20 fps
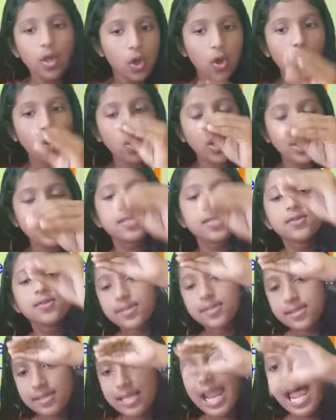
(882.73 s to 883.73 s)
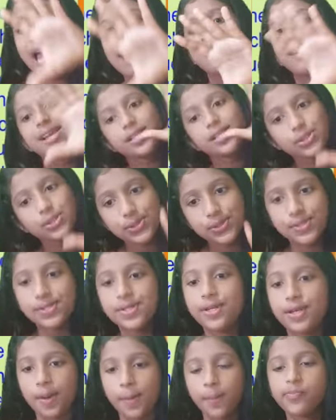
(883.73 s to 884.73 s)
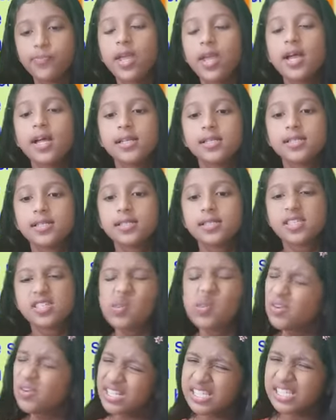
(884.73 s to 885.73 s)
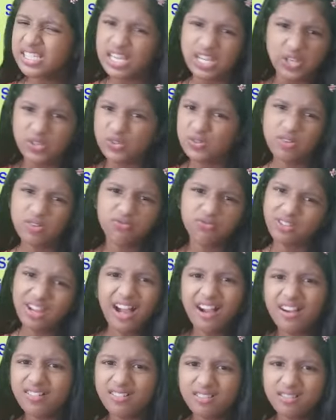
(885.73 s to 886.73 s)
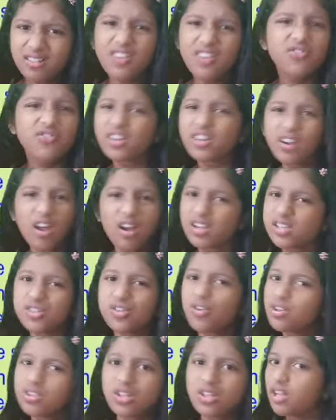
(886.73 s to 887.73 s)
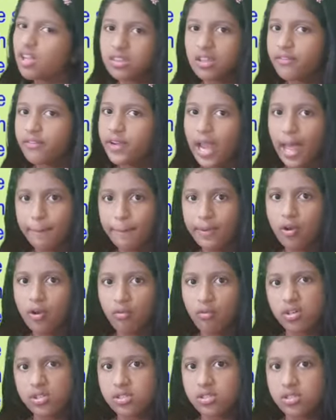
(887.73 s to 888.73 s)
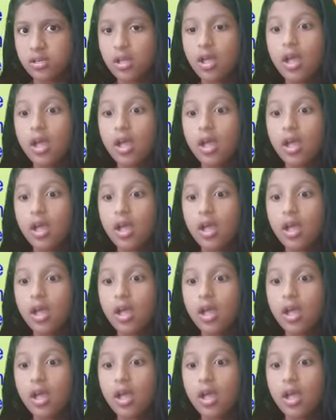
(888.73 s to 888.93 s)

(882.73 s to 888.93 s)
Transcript: Okay, so the saliva is used here. What is the use of tongue? If the tongue is not there, nothing will happen. Now what?